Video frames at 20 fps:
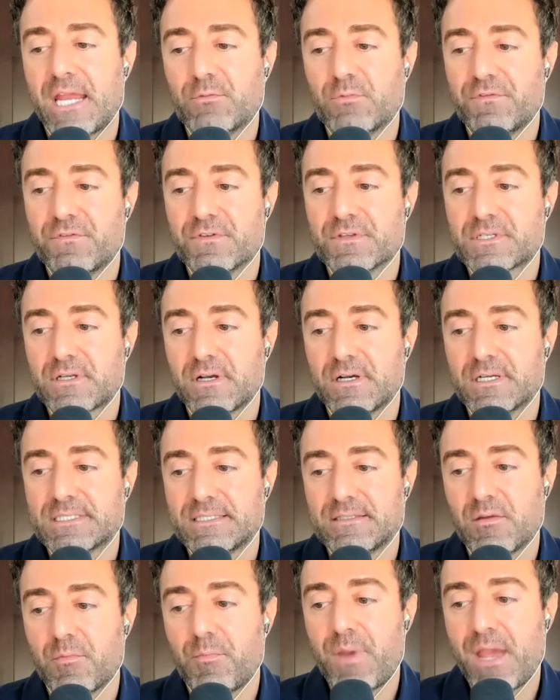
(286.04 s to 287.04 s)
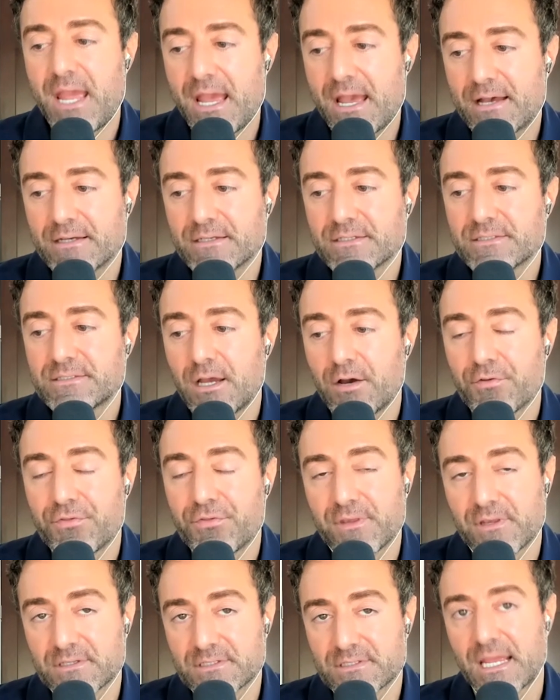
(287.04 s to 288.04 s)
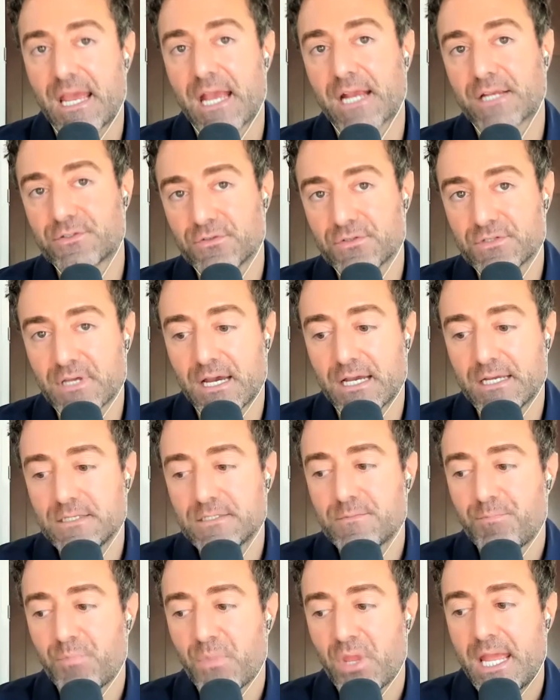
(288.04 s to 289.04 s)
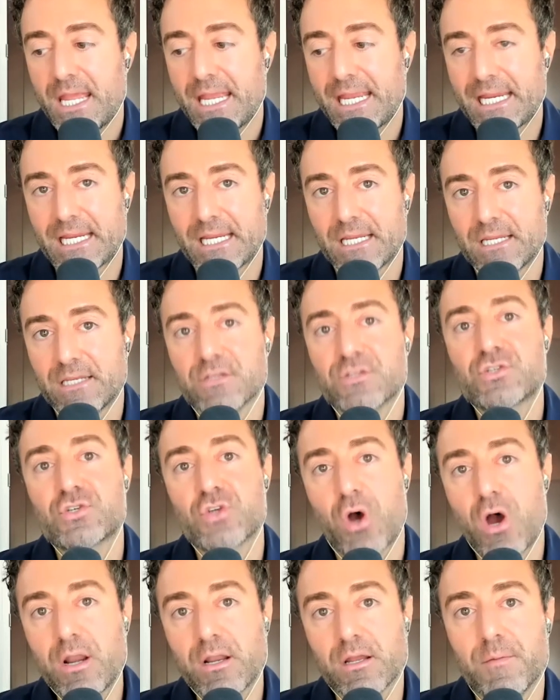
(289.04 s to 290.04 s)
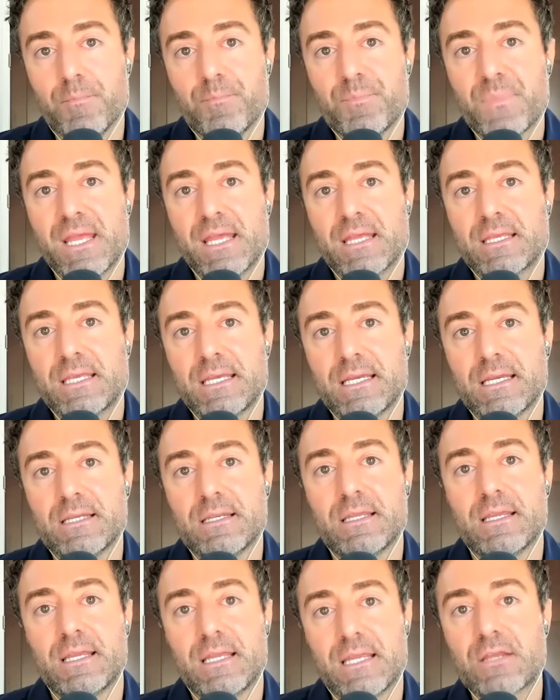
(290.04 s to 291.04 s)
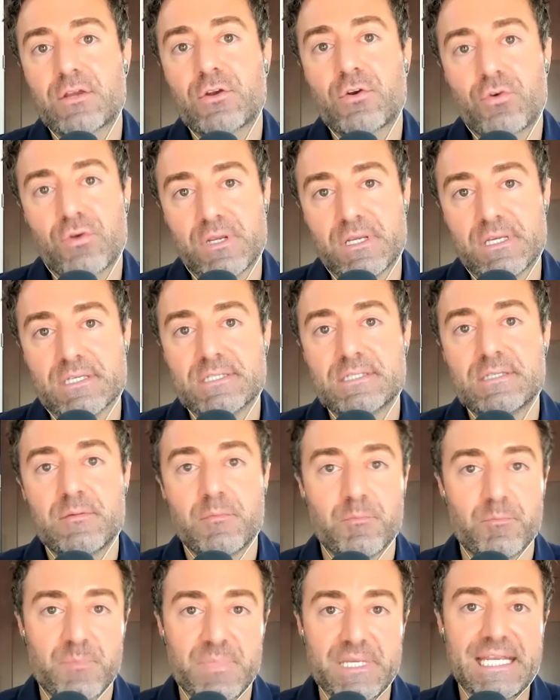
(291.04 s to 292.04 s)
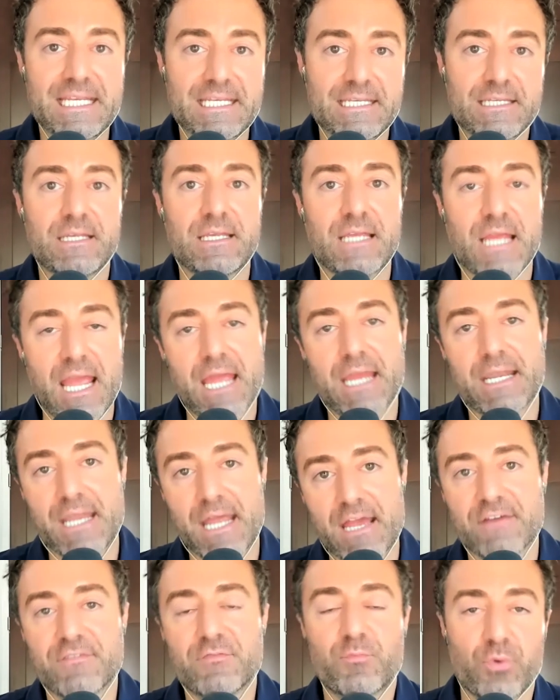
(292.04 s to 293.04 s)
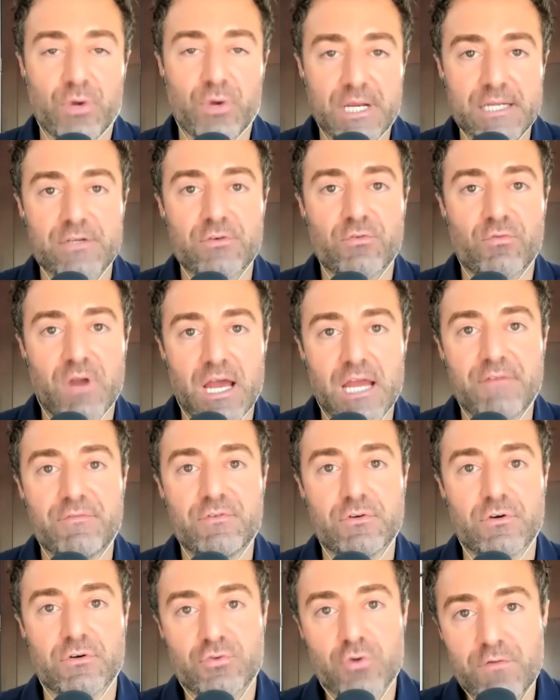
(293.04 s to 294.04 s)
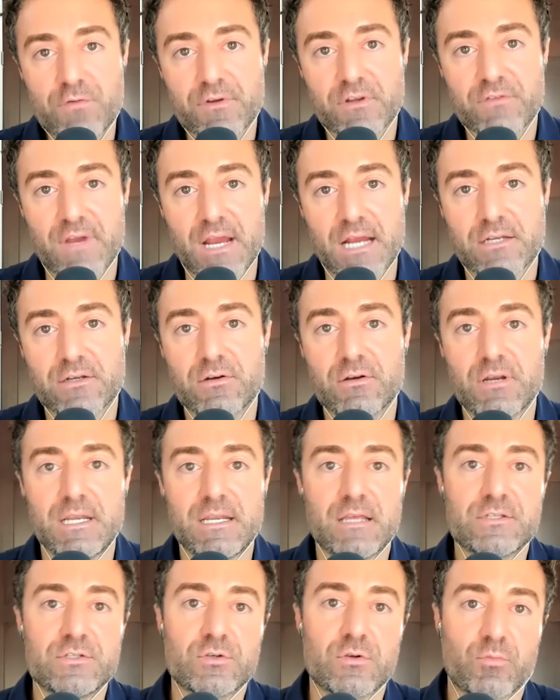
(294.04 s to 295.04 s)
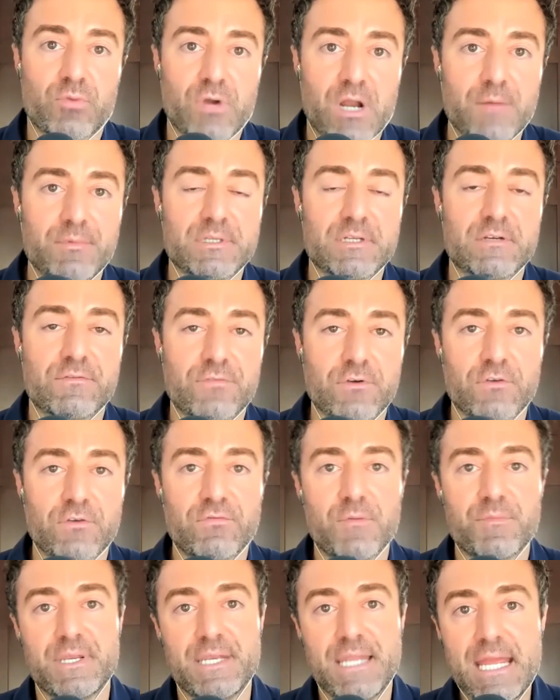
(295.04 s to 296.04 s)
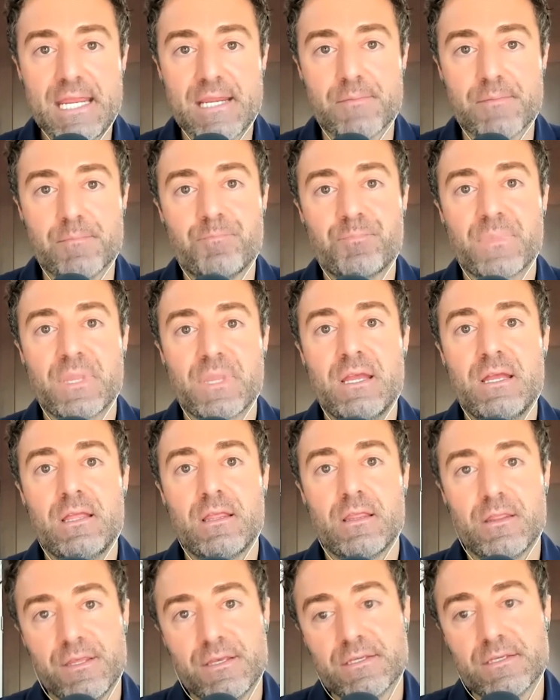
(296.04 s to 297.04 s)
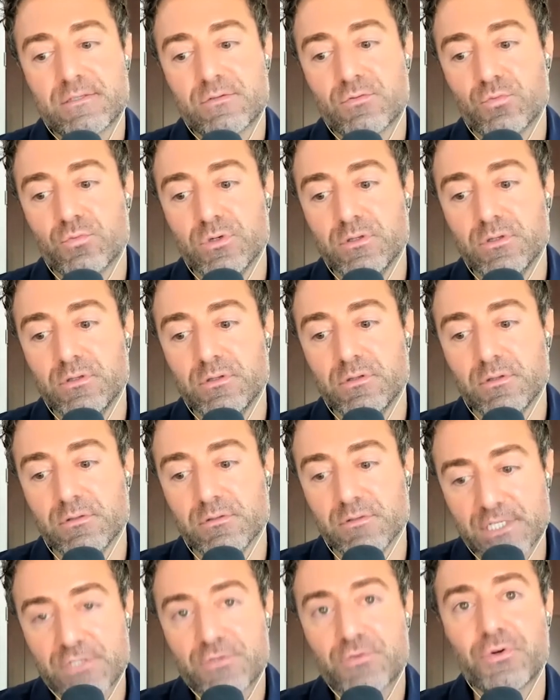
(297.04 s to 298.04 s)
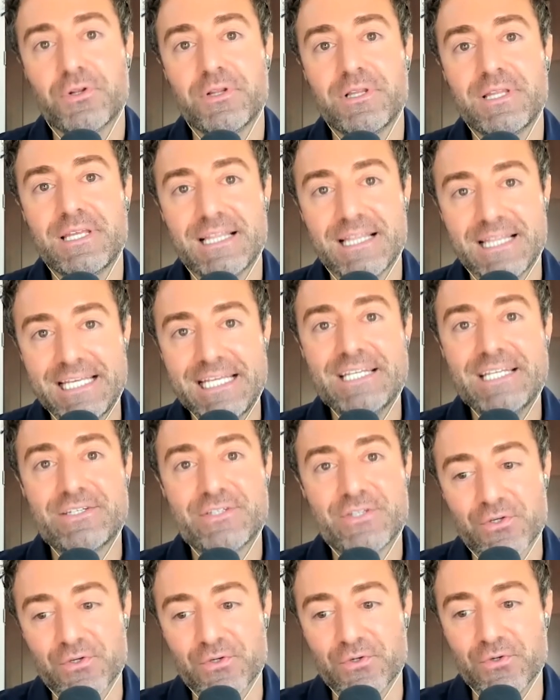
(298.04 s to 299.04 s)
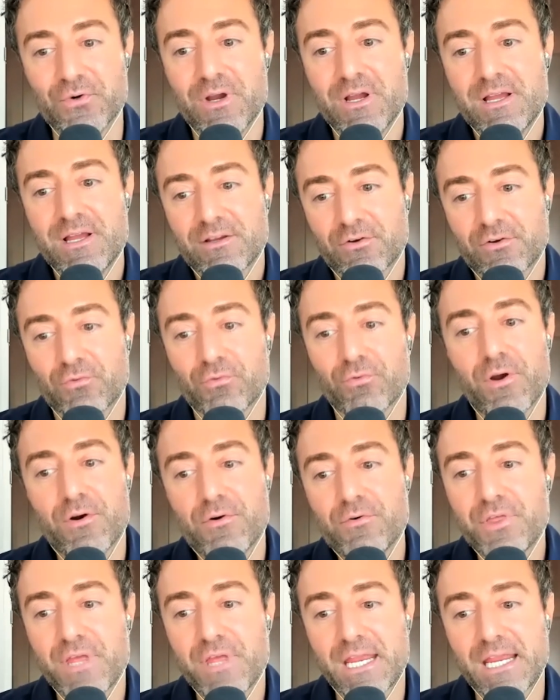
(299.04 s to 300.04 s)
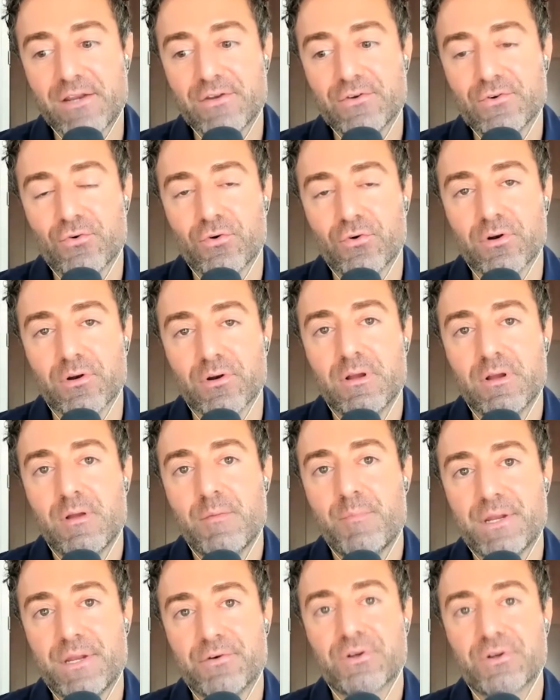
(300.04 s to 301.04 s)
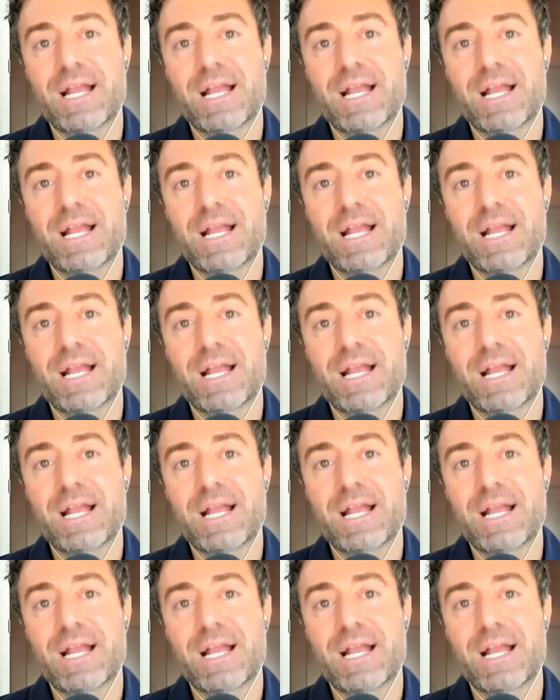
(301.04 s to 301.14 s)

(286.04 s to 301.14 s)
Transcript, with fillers: And we've discussed in the past how things like exercise and sauna can increase B D N F, brain-derived neurotrophic factor. And as you can probably infer from the name, this will literally lead to growth and or better